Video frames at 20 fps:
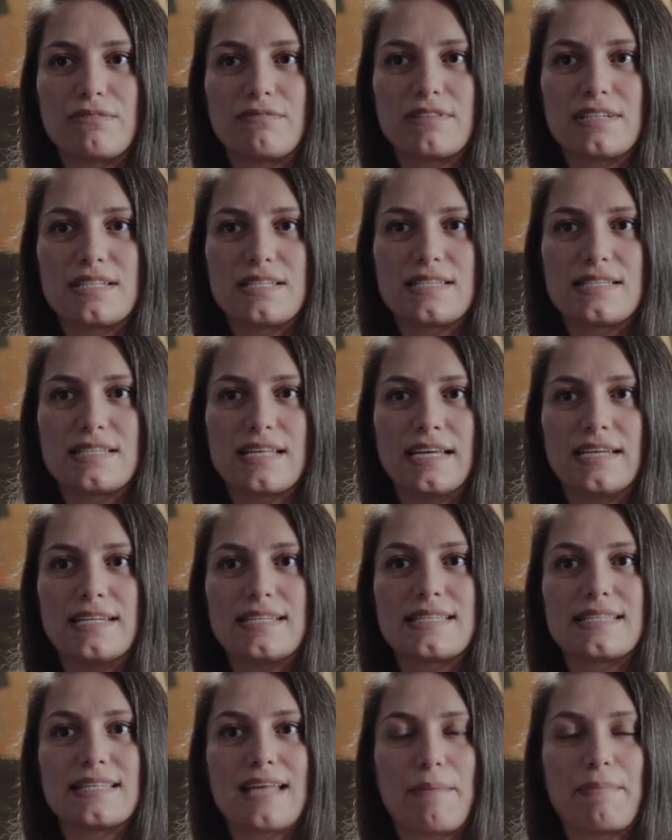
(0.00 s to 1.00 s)
was an
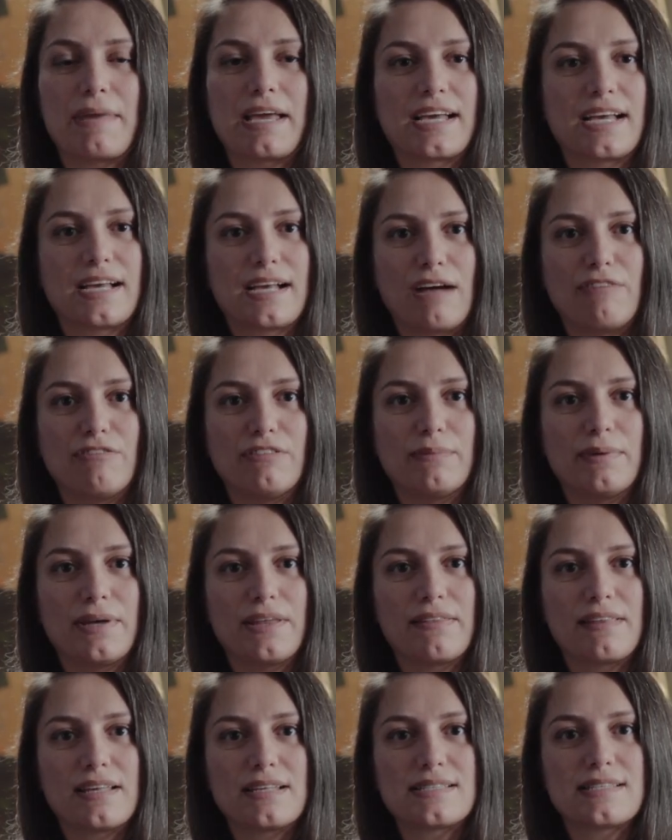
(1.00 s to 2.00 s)
Islamic
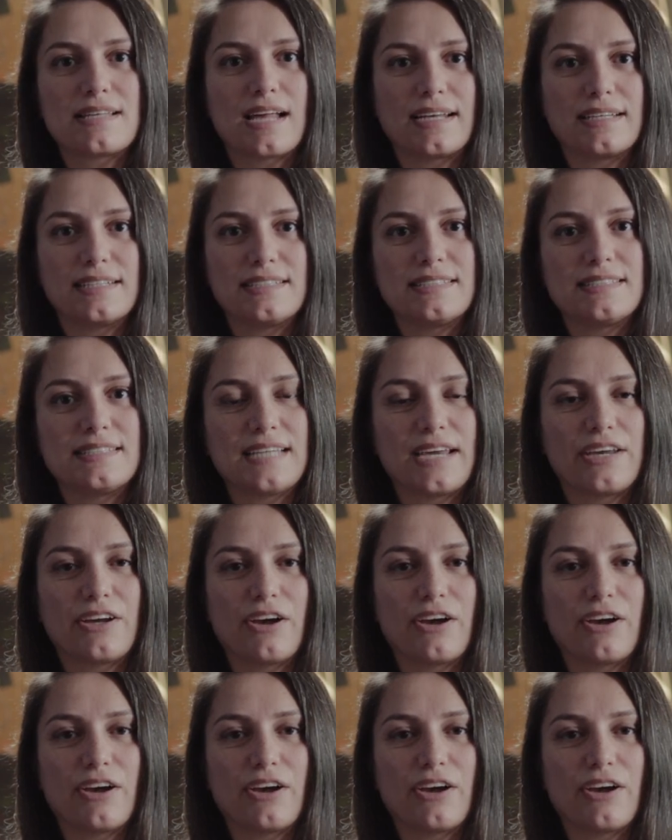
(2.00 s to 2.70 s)
government that started to take